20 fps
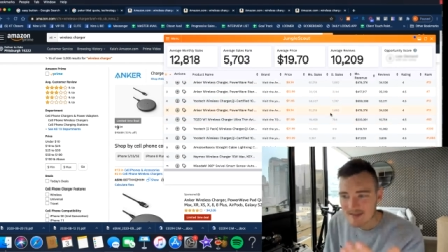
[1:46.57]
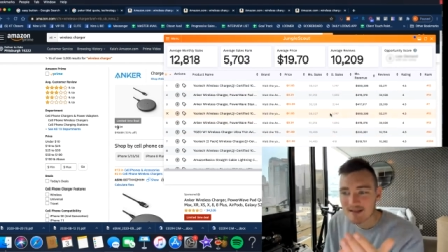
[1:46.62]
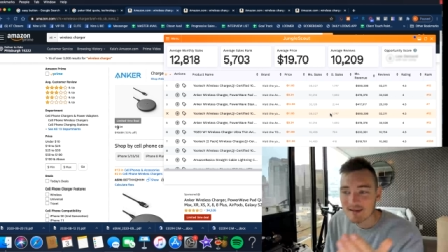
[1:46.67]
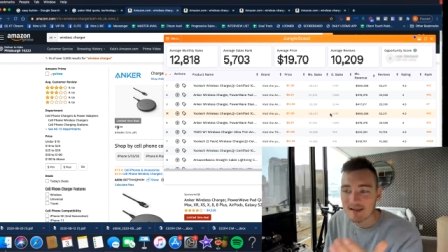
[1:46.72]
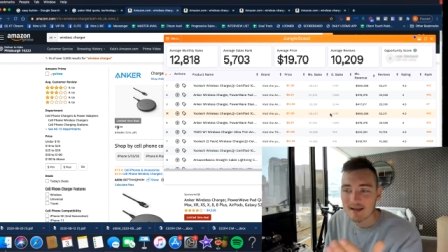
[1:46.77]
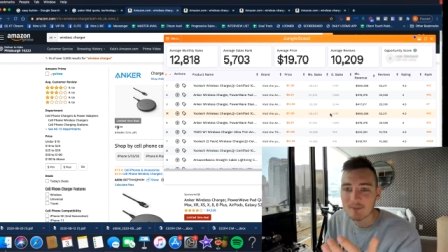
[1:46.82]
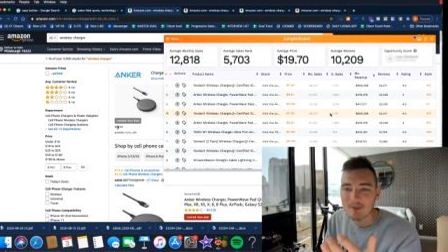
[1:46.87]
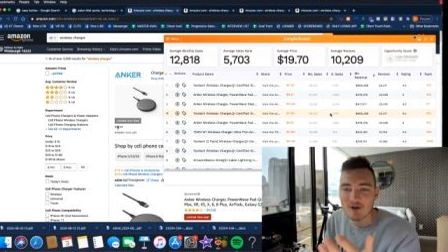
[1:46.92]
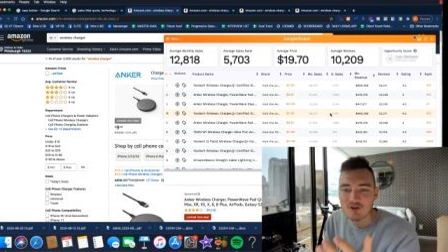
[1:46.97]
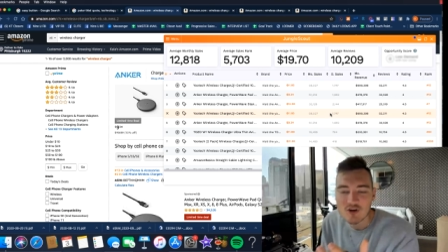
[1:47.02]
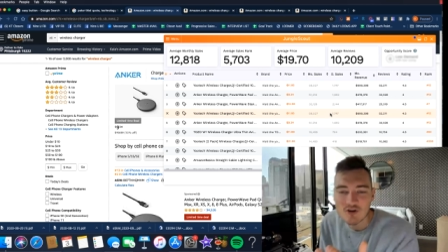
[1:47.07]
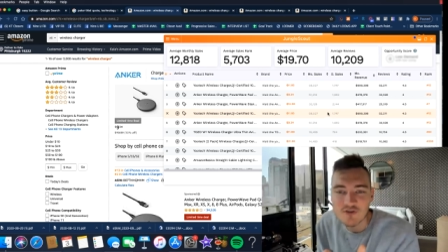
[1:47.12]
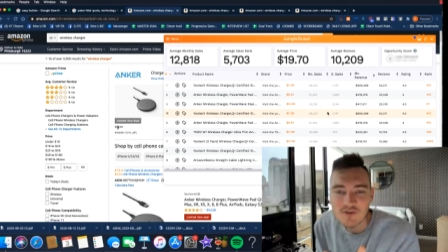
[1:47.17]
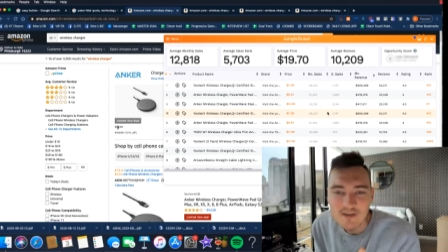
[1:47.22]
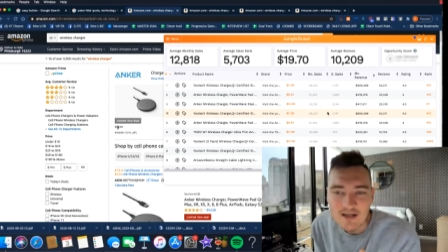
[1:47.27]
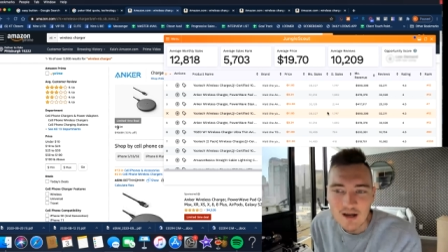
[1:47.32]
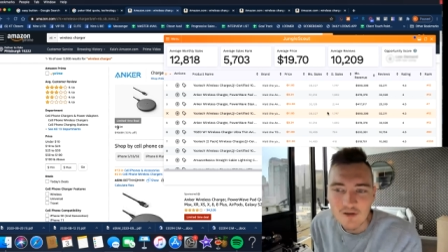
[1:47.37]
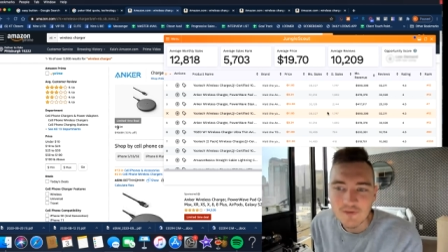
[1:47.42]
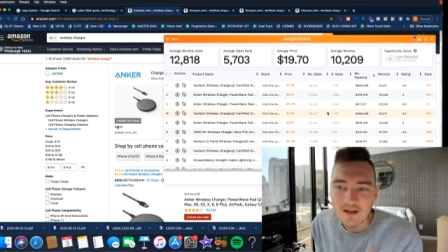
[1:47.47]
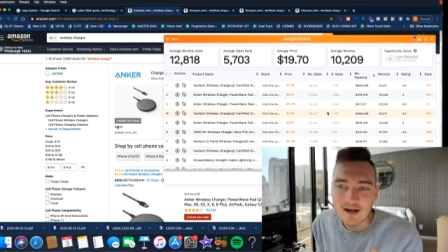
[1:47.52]
thing about Jungle
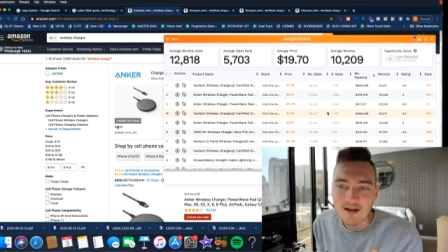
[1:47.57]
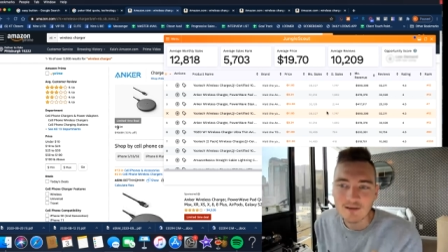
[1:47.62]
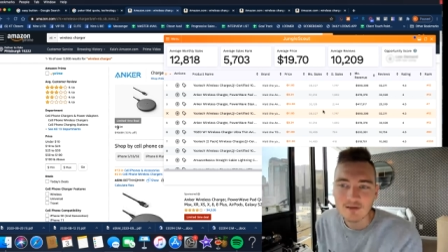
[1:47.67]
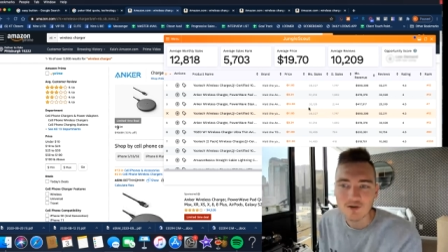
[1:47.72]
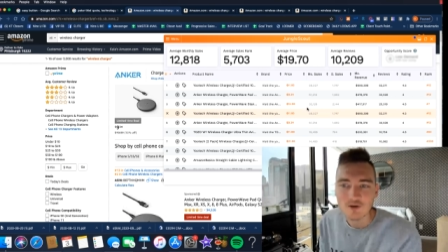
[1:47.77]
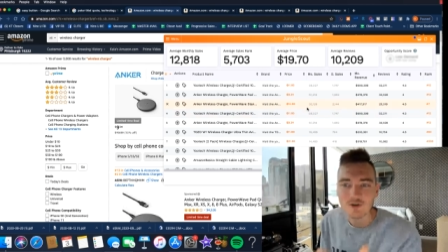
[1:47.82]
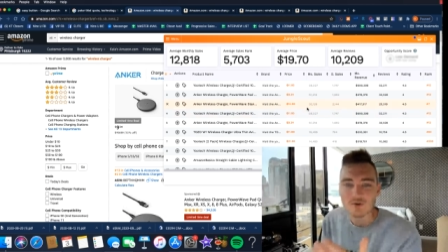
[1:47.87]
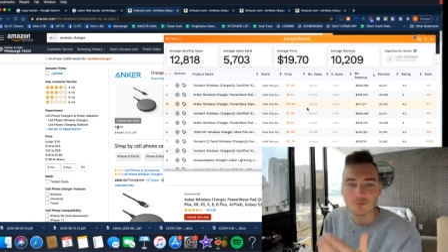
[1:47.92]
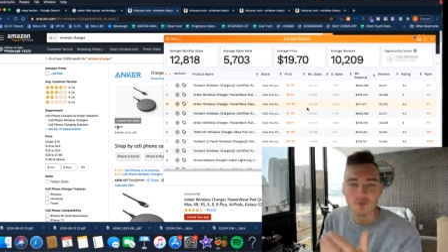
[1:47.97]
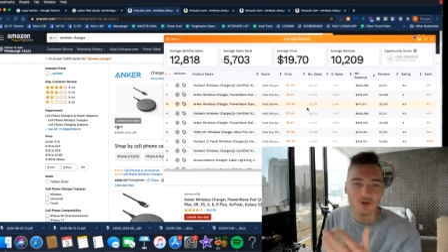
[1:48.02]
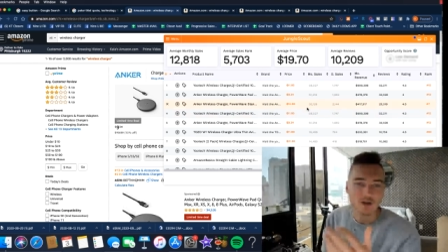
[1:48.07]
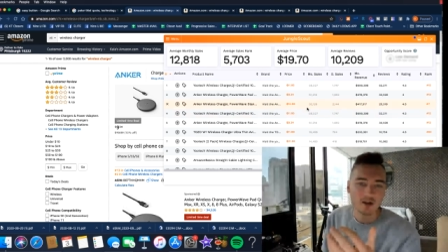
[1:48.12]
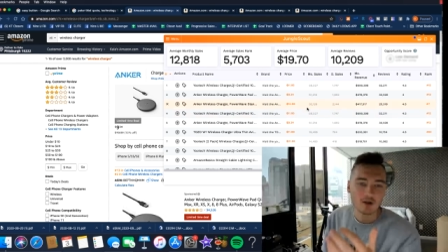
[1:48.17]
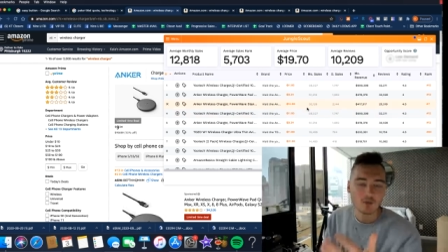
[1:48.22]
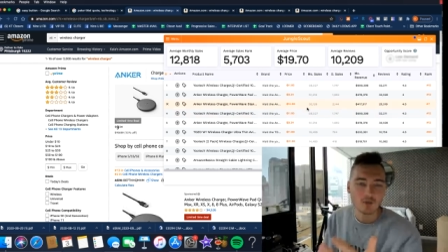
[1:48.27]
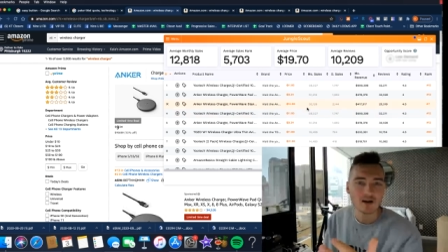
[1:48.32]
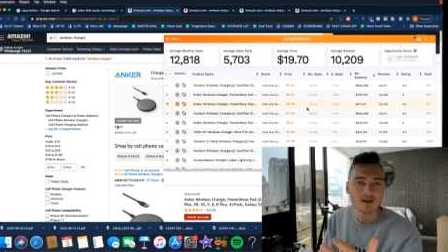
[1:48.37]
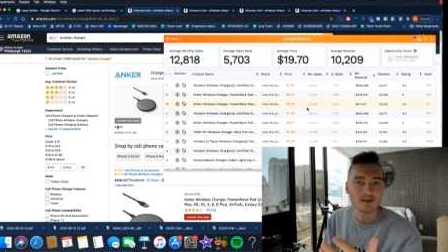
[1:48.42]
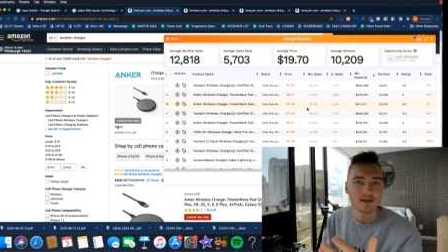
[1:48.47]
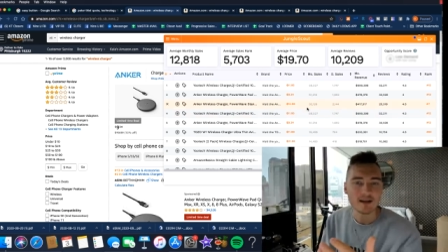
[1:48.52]
Scout that I learned pretty
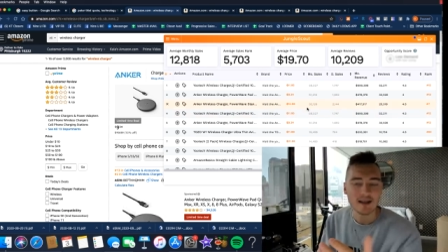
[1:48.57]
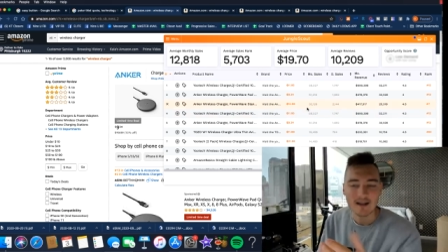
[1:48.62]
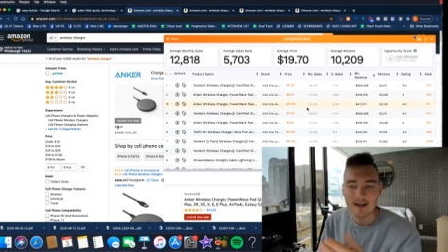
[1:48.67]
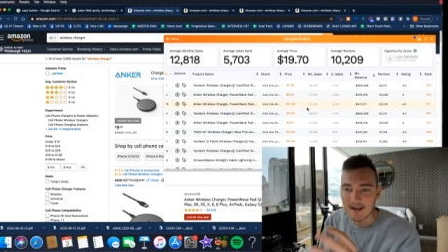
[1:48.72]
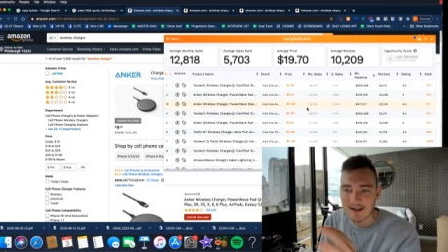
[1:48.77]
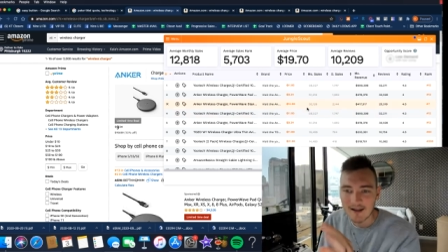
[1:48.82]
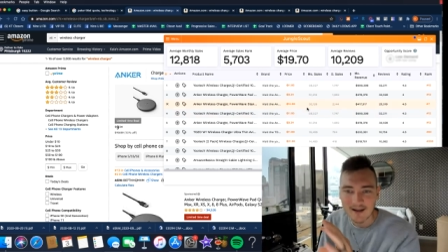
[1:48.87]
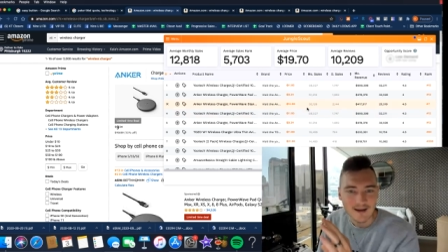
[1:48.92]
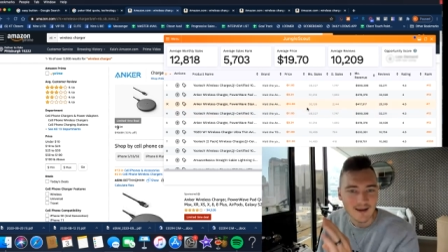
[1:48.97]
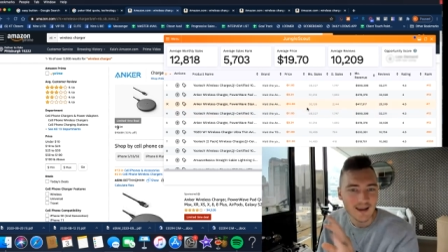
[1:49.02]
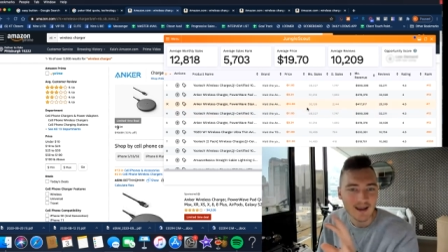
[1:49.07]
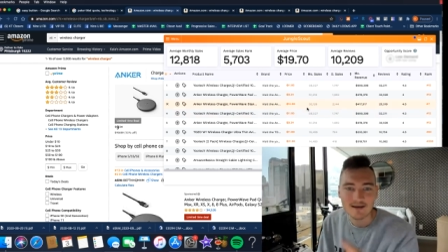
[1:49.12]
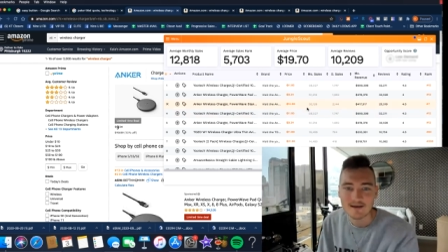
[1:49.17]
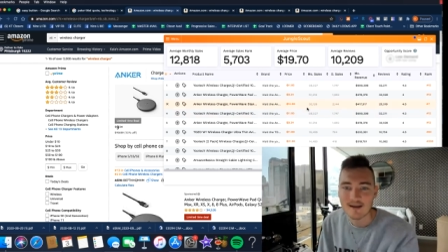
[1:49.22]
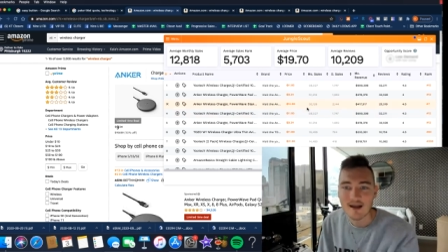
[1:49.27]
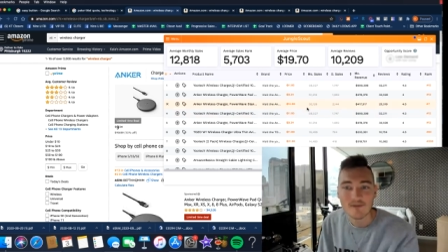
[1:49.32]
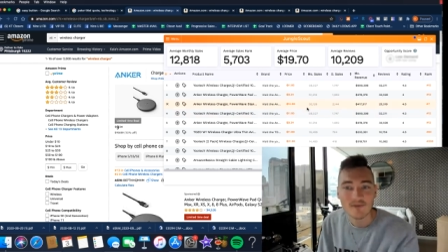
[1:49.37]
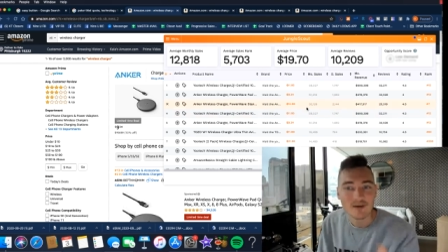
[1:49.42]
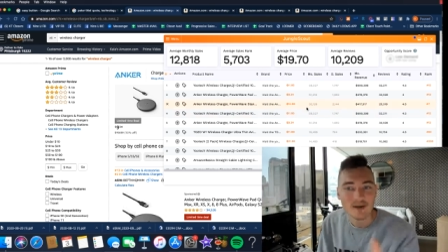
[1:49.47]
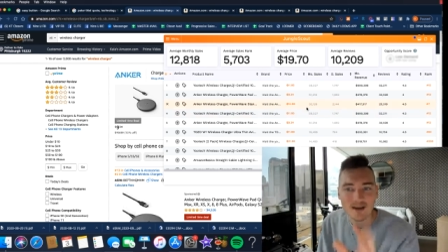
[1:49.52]
quickly, and, and again,
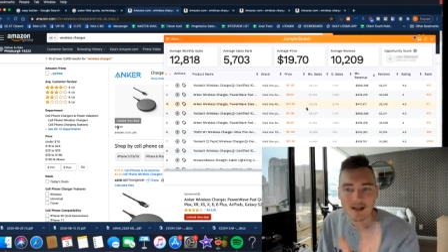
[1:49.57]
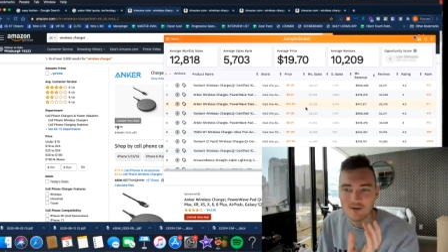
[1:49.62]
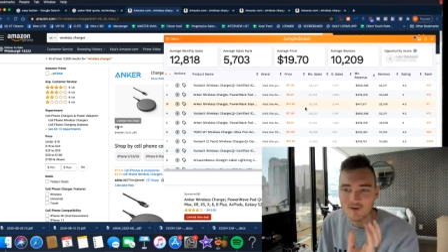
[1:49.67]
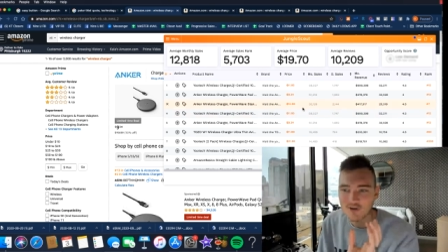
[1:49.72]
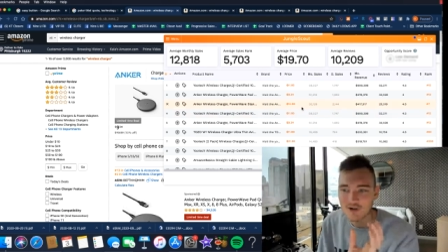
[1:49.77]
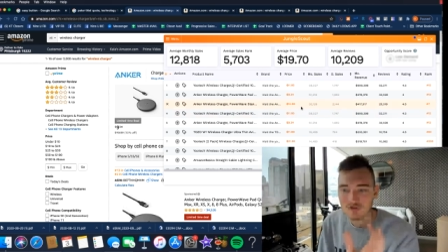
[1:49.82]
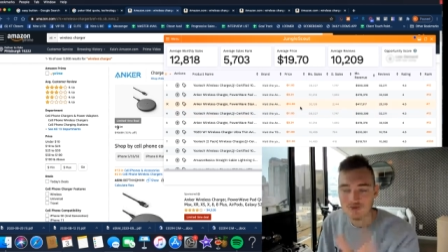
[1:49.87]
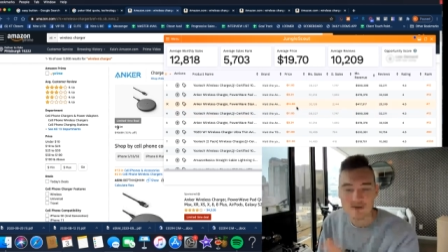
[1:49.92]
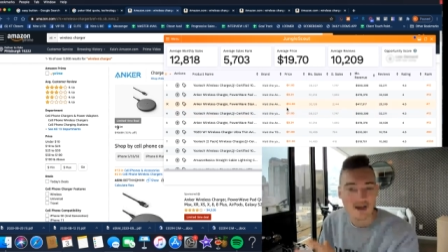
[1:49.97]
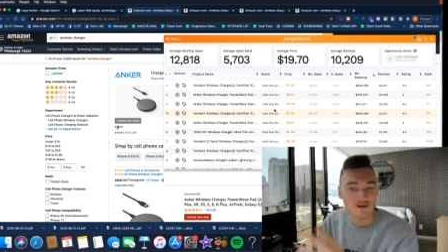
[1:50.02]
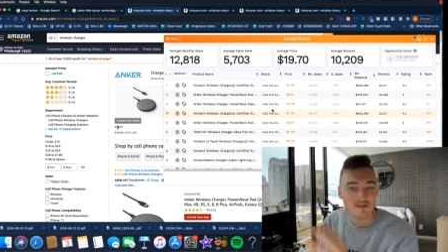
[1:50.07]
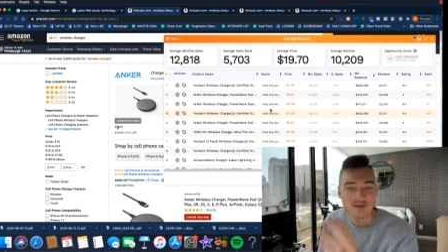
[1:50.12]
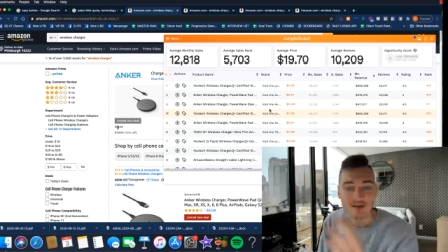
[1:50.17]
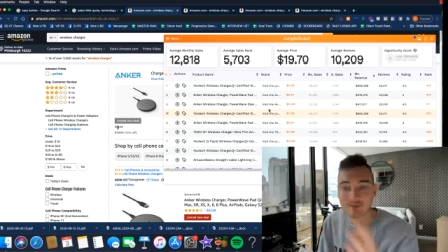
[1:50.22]
nothing against Jungle Scout.